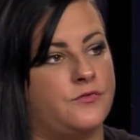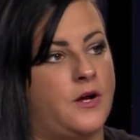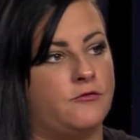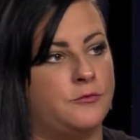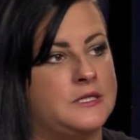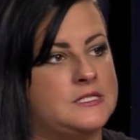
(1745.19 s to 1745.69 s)

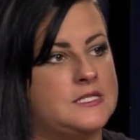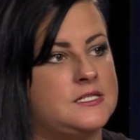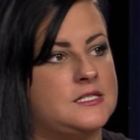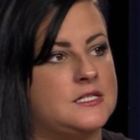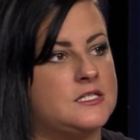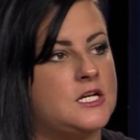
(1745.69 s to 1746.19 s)
government
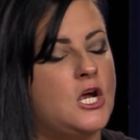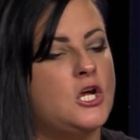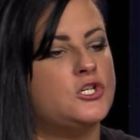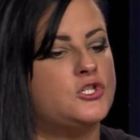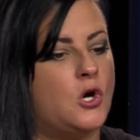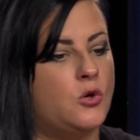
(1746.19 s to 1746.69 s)
assistance.
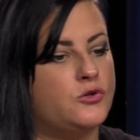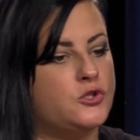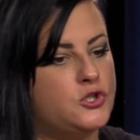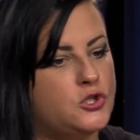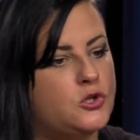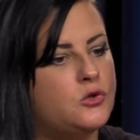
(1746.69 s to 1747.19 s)
So the
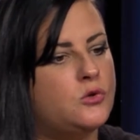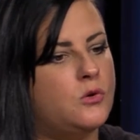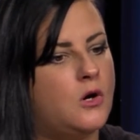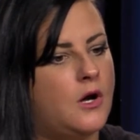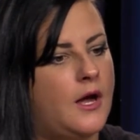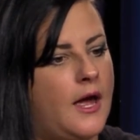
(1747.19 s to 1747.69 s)
two,
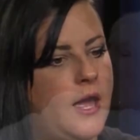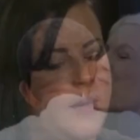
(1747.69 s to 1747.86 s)
I